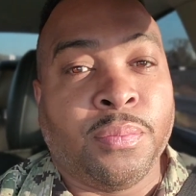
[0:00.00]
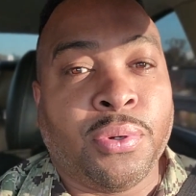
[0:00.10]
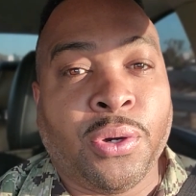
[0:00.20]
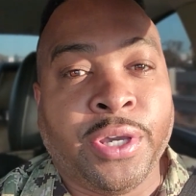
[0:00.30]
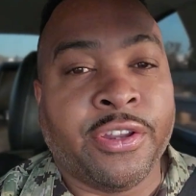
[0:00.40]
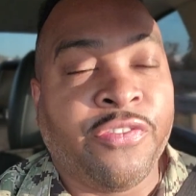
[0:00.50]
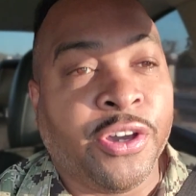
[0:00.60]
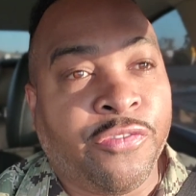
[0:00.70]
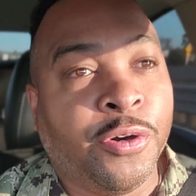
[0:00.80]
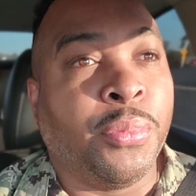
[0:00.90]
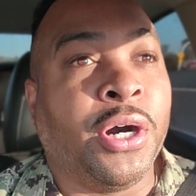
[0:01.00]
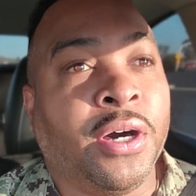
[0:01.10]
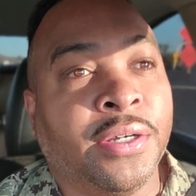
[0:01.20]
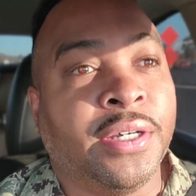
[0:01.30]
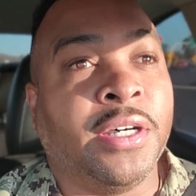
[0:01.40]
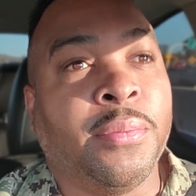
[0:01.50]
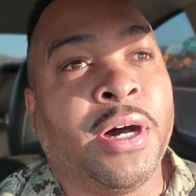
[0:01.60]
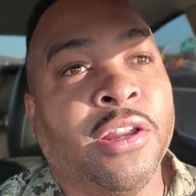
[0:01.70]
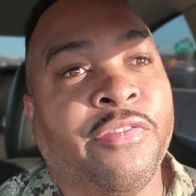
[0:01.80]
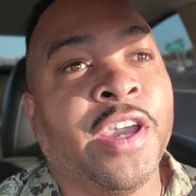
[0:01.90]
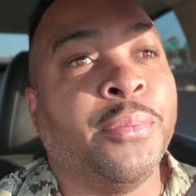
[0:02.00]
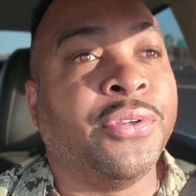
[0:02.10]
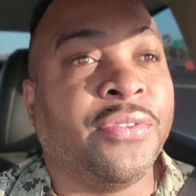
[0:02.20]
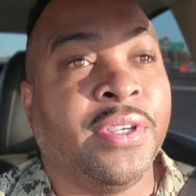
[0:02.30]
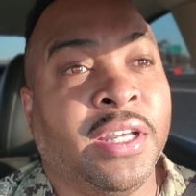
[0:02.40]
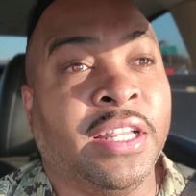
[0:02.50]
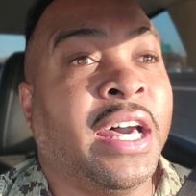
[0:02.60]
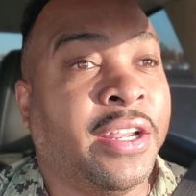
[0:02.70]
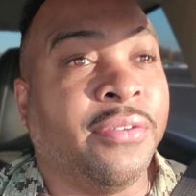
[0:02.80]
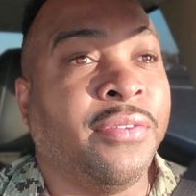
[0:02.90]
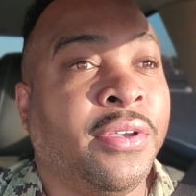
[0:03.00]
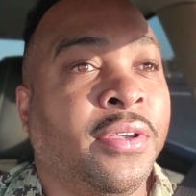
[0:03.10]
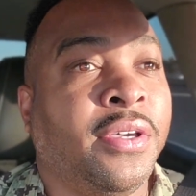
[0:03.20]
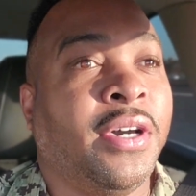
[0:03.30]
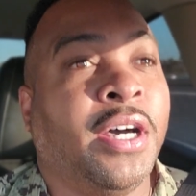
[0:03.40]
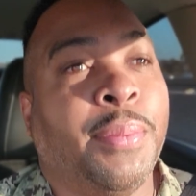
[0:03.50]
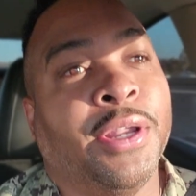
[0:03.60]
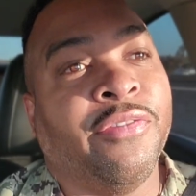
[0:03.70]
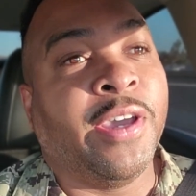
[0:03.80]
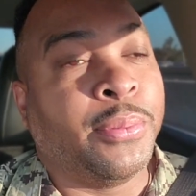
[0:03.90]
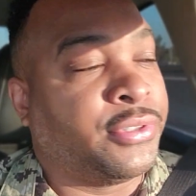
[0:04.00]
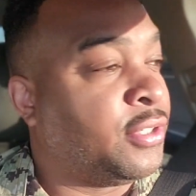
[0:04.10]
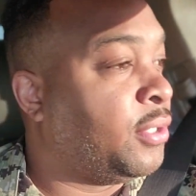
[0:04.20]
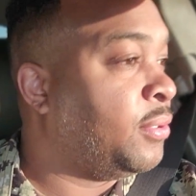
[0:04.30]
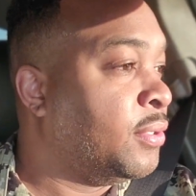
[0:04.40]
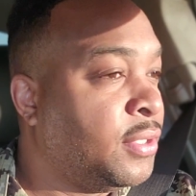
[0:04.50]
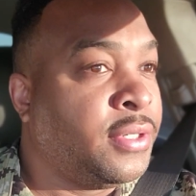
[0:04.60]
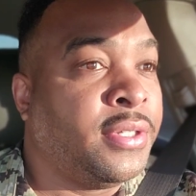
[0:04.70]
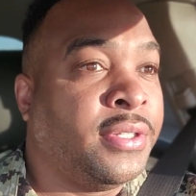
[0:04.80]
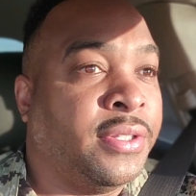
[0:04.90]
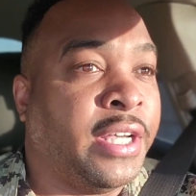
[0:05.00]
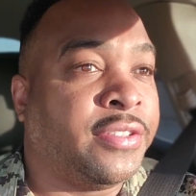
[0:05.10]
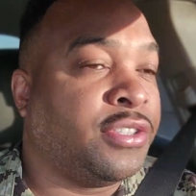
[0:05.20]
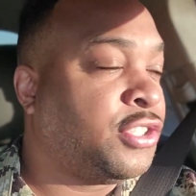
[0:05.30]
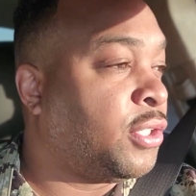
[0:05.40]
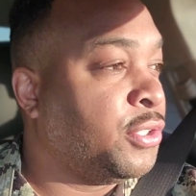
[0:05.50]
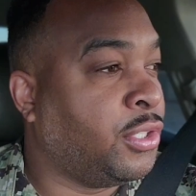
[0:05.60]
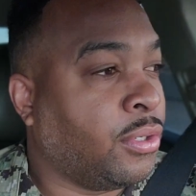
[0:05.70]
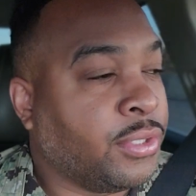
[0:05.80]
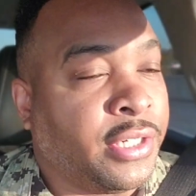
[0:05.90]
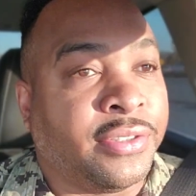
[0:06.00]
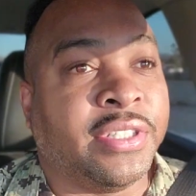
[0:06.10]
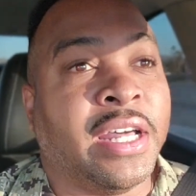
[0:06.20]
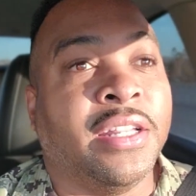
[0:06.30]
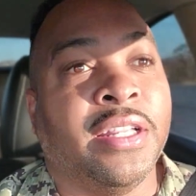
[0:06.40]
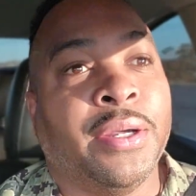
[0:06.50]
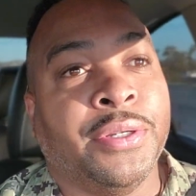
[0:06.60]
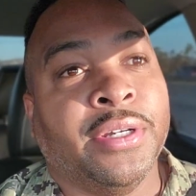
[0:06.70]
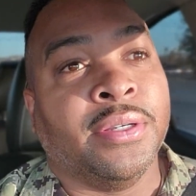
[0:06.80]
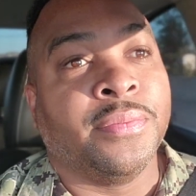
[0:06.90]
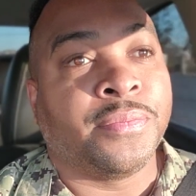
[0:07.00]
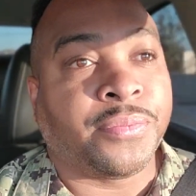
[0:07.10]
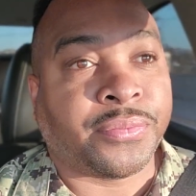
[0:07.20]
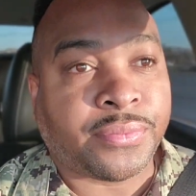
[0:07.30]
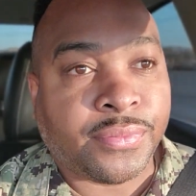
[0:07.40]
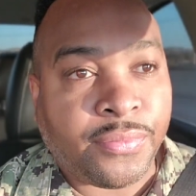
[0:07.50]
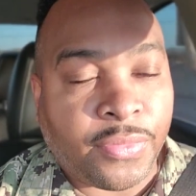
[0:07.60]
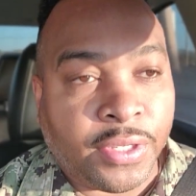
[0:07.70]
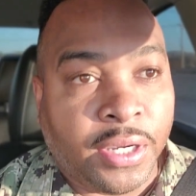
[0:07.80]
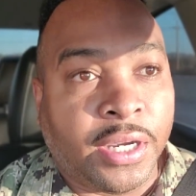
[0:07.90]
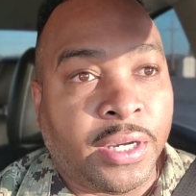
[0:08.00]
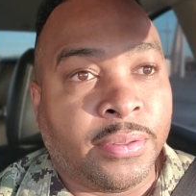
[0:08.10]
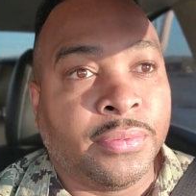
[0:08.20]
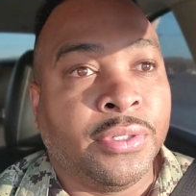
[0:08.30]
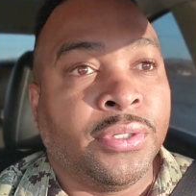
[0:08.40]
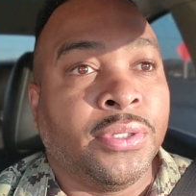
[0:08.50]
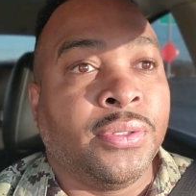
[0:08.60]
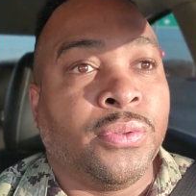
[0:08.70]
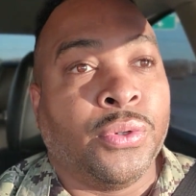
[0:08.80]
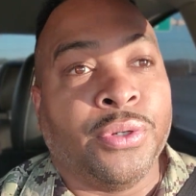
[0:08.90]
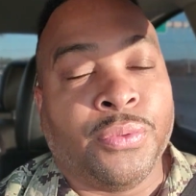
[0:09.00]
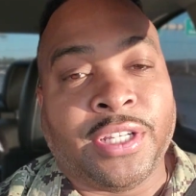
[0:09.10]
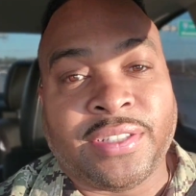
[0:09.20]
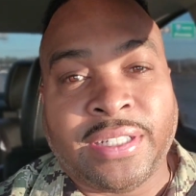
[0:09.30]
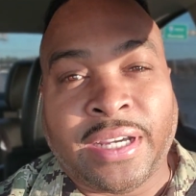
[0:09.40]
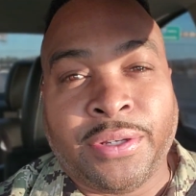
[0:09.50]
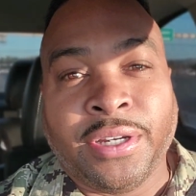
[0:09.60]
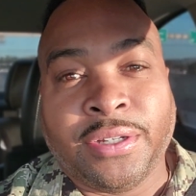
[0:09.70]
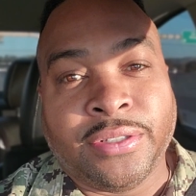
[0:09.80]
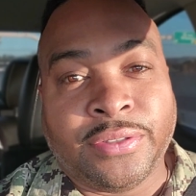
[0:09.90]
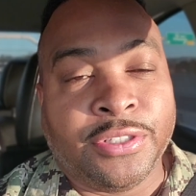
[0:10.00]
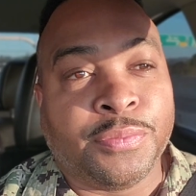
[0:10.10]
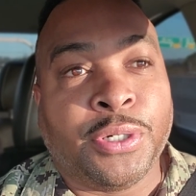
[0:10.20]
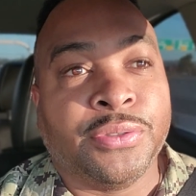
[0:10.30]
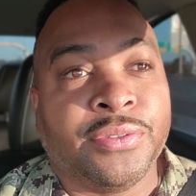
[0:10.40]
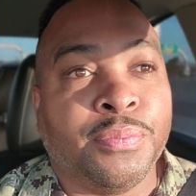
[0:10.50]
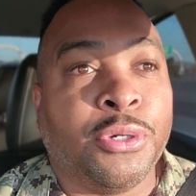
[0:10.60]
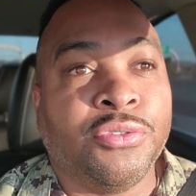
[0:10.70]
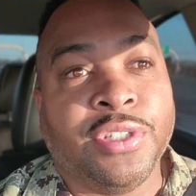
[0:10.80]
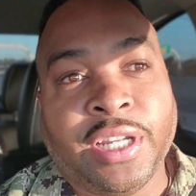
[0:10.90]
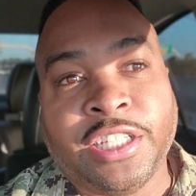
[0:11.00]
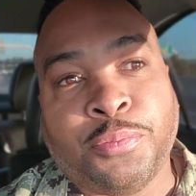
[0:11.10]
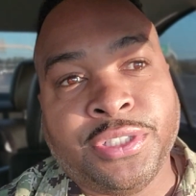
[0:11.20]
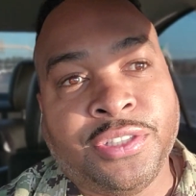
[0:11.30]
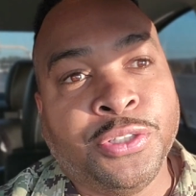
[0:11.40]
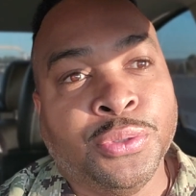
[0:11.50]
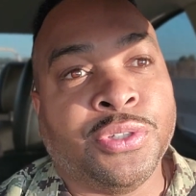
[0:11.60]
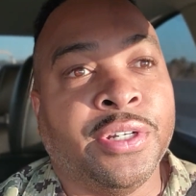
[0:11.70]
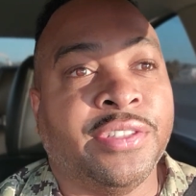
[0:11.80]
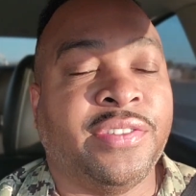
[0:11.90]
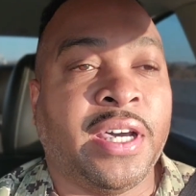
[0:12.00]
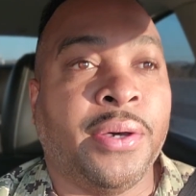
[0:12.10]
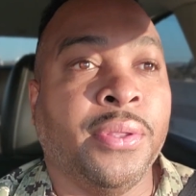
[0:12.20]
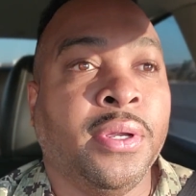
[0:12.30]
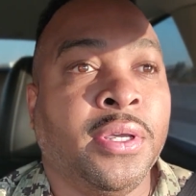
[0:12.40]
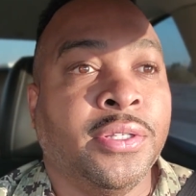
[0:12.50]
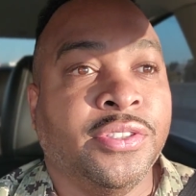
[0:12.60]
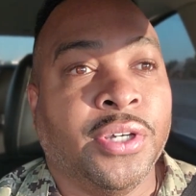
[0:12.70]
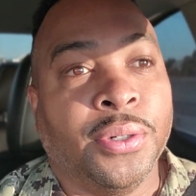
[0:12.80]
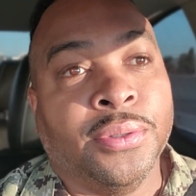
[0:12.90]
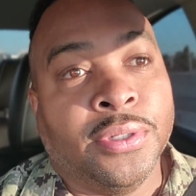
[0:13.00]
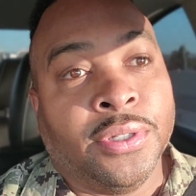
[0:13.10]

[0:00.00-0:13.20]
pro NFL football um, Hall of Famers, a lot of um, Hall of Famers. So that's to show, you know, there's talent down there. Uh, or when I say down there, there's most mostly the HBCUs are in the South. So